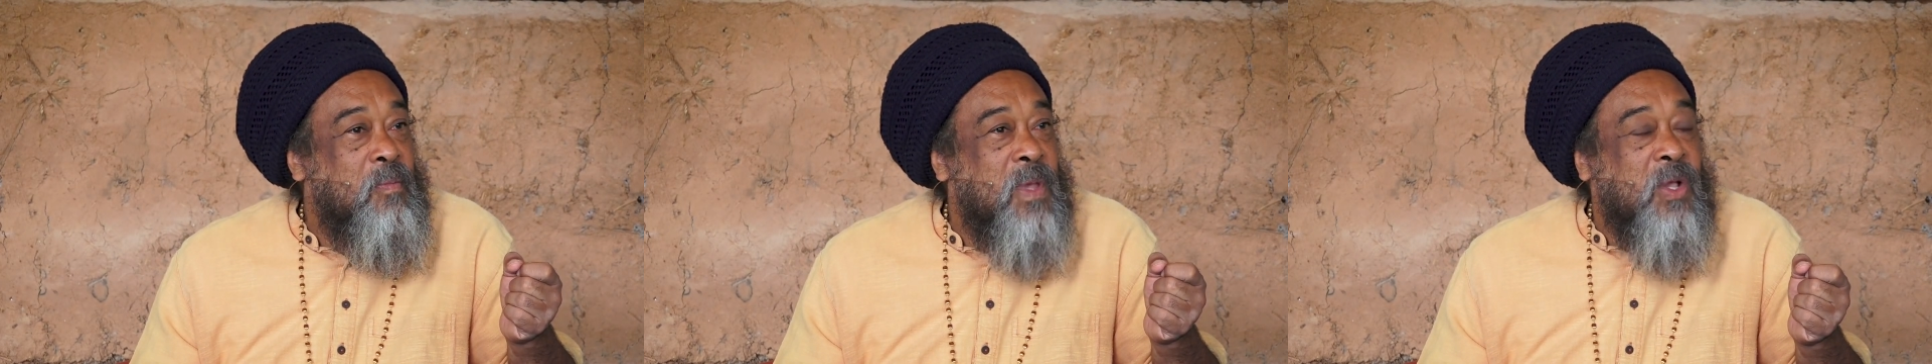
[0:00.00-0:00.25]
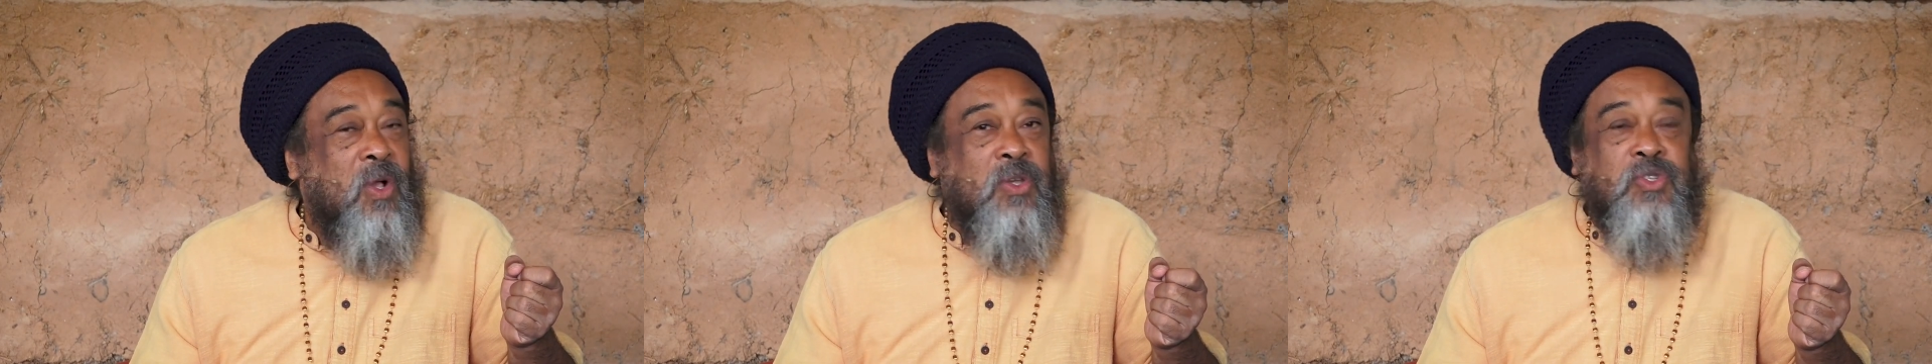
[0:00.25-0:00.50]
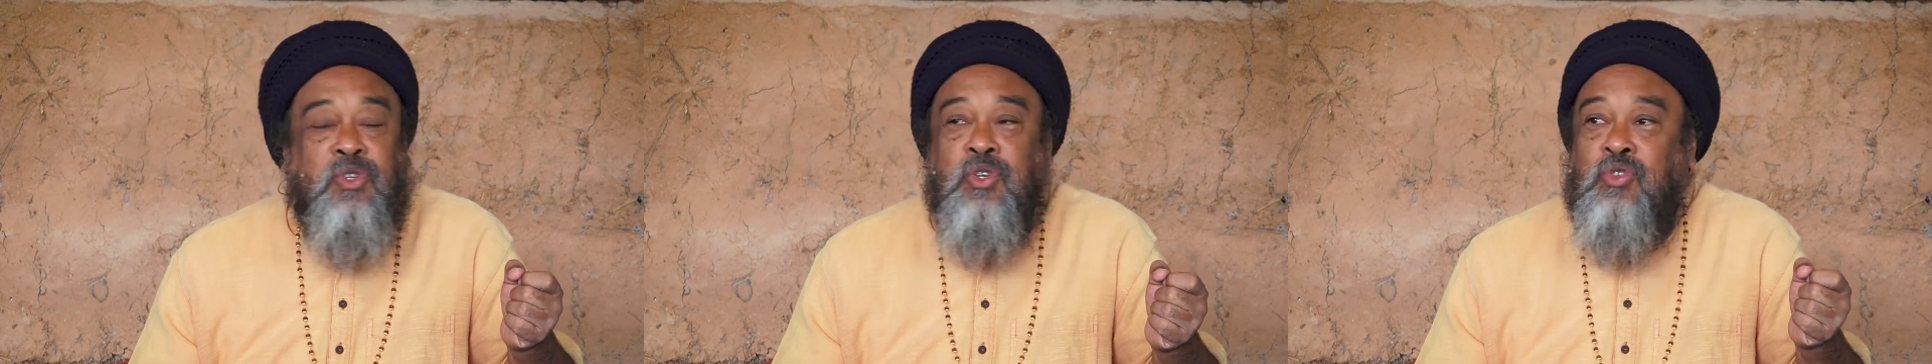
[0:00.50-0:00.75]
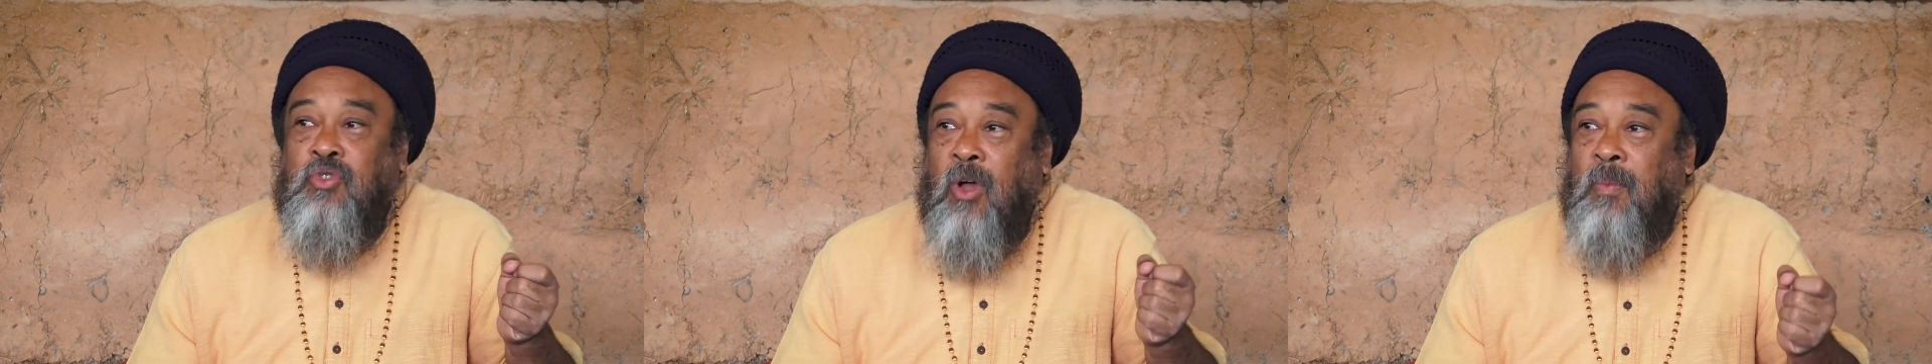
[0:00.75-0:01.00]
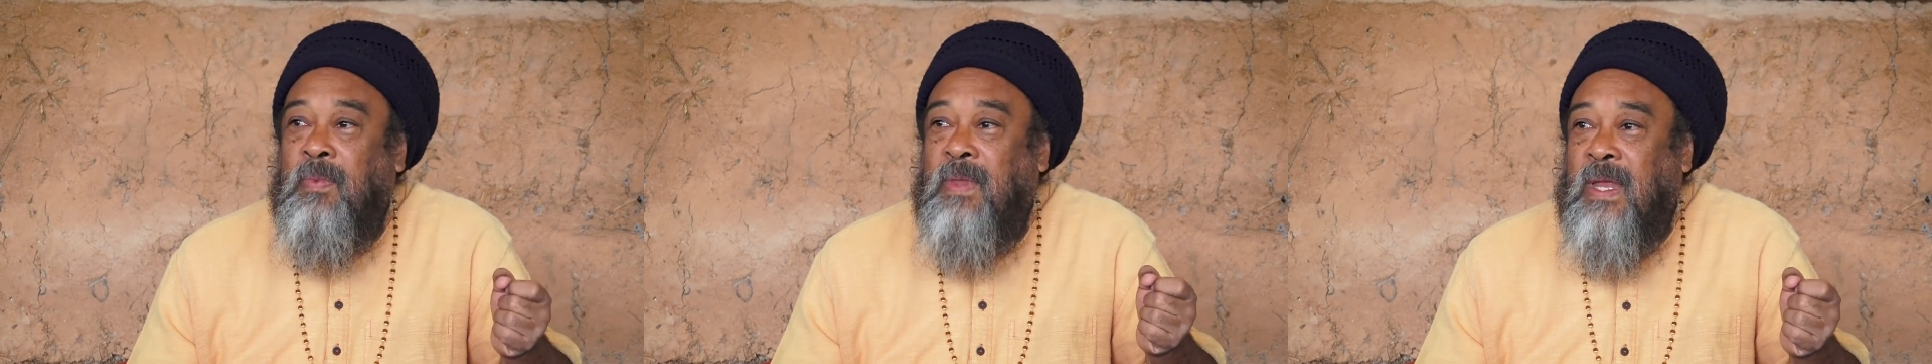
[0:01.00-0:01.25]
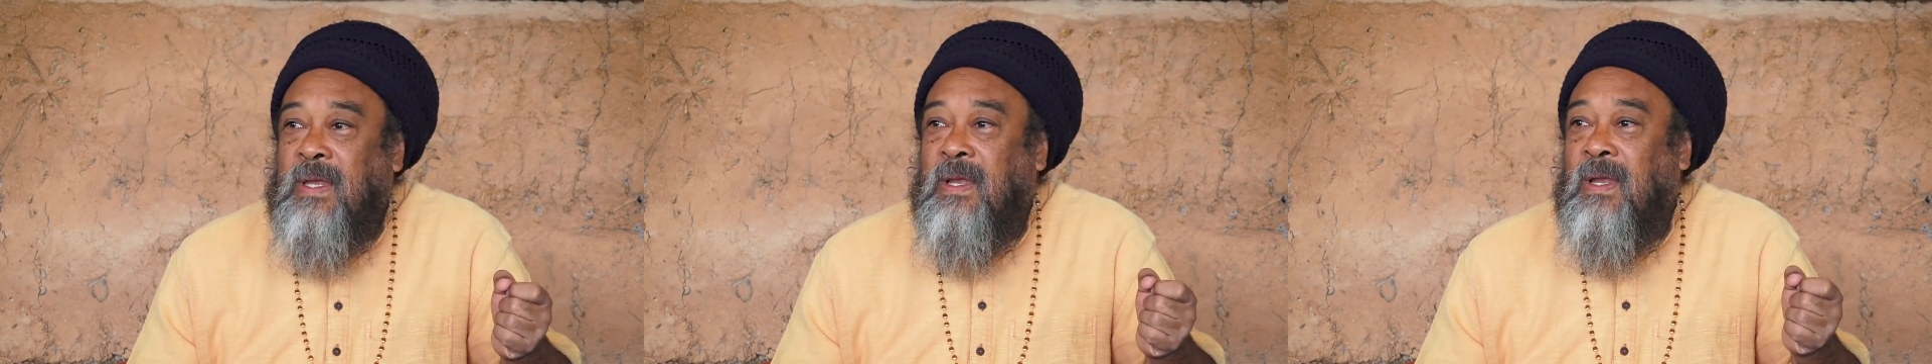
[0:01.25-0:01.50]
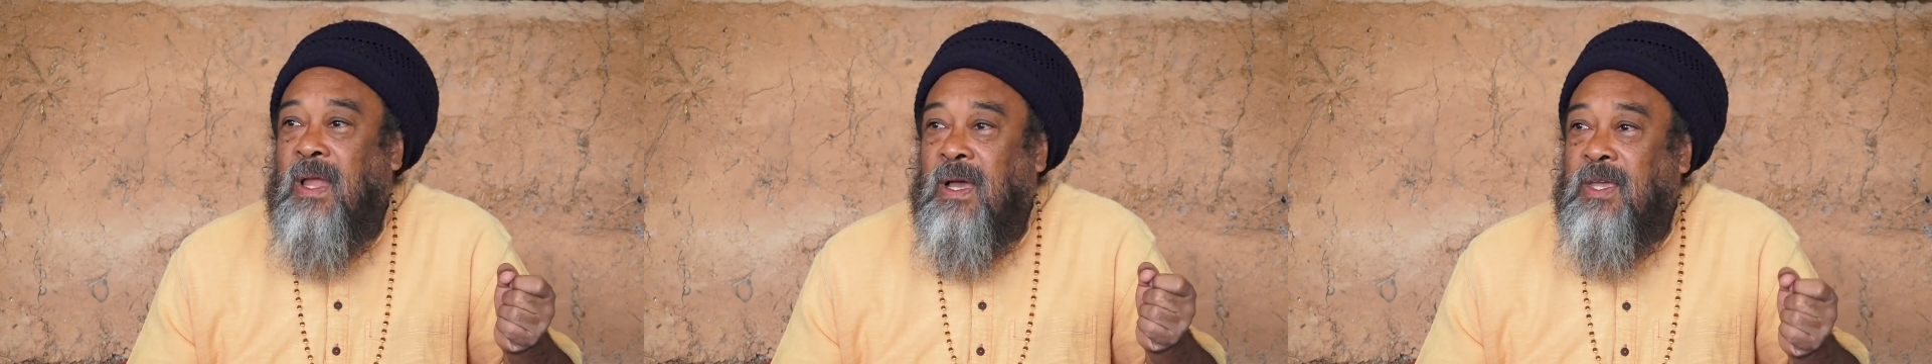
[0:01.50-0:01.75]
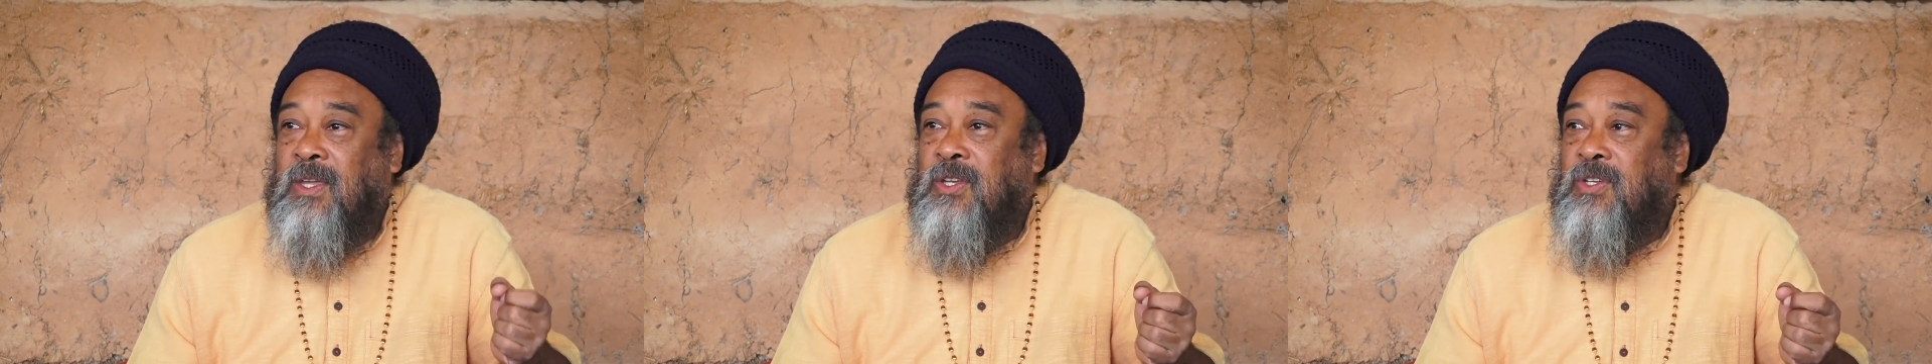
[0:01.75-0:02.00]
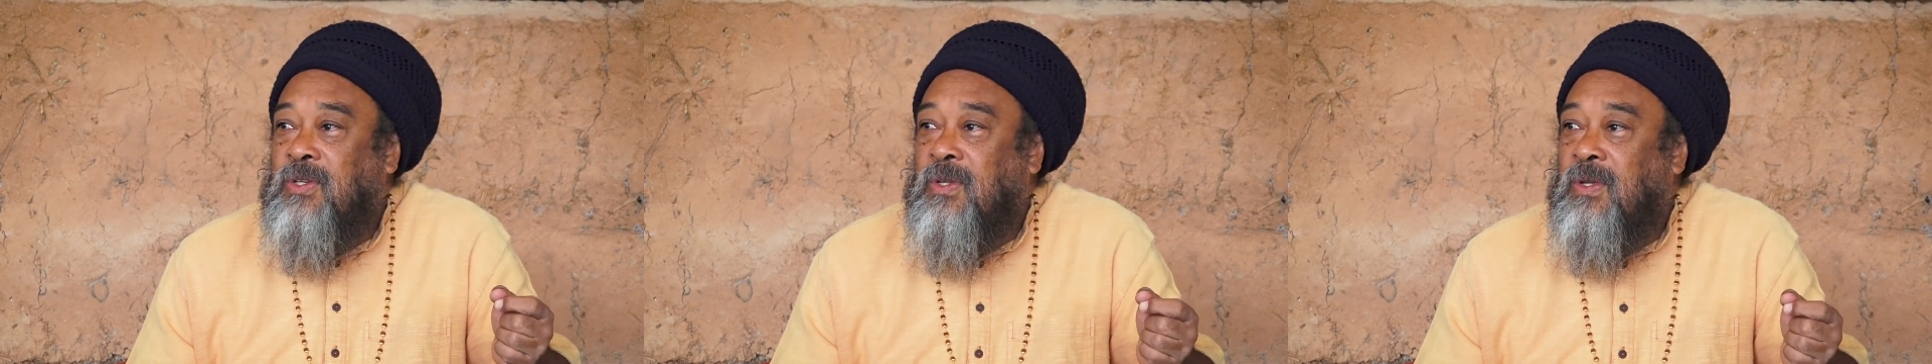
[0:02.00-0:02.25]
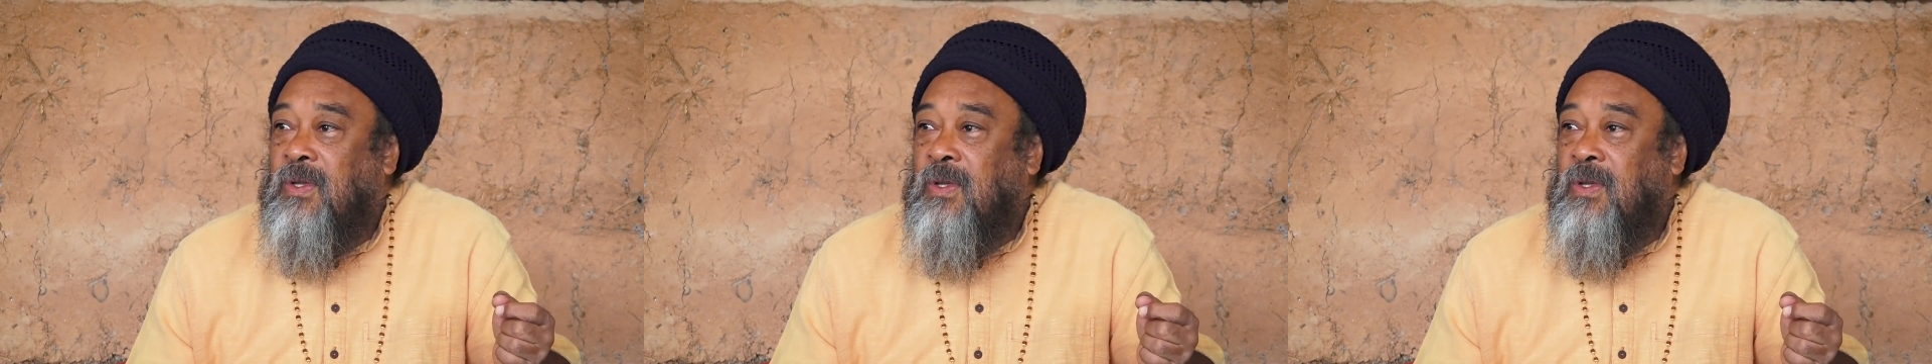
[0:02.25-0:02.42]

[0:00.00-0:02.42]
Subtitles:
Because to drop that luggage